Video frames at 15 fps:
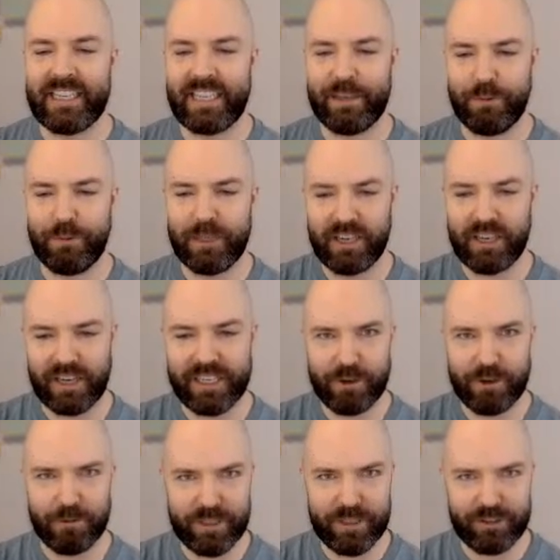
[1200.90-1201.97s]
we cut
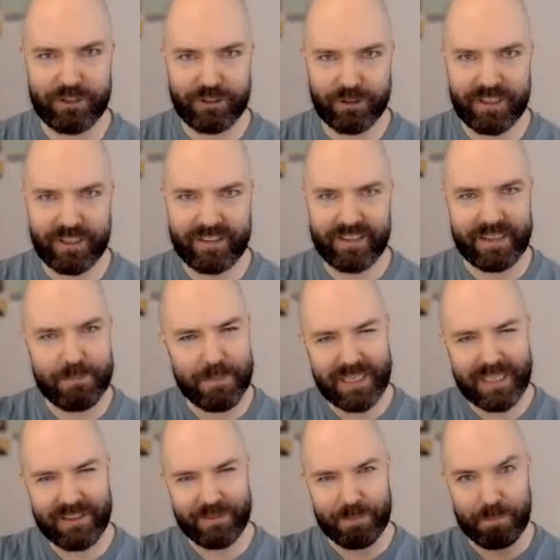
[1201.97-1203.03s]
out reassurance, it
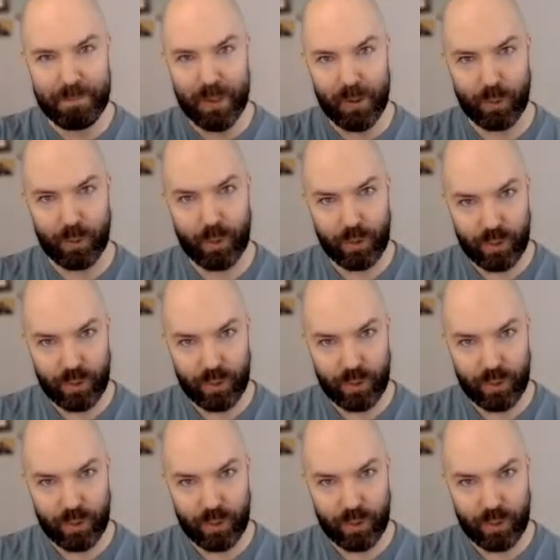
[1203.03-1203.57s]
means both.